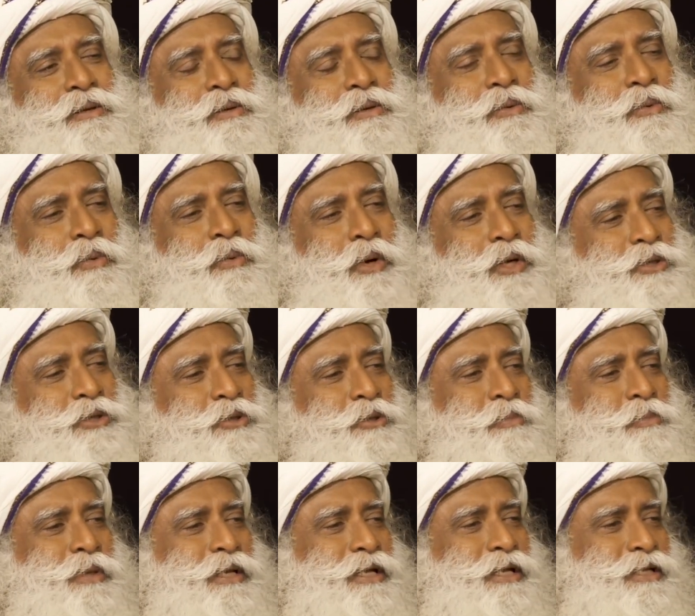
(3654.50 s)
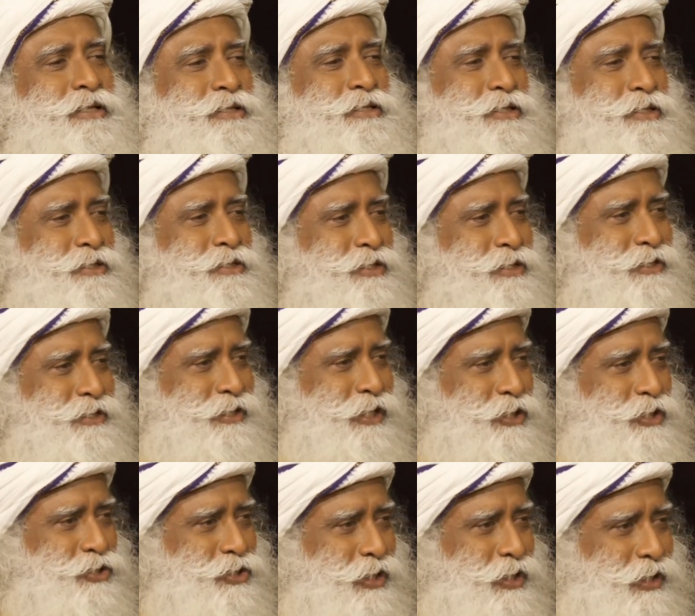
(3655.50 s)
what should be an intrinsic
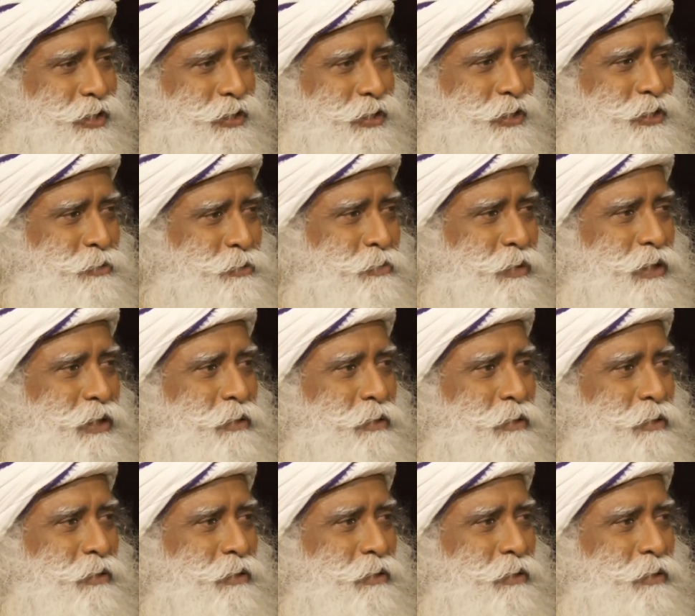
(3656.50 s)
nature is being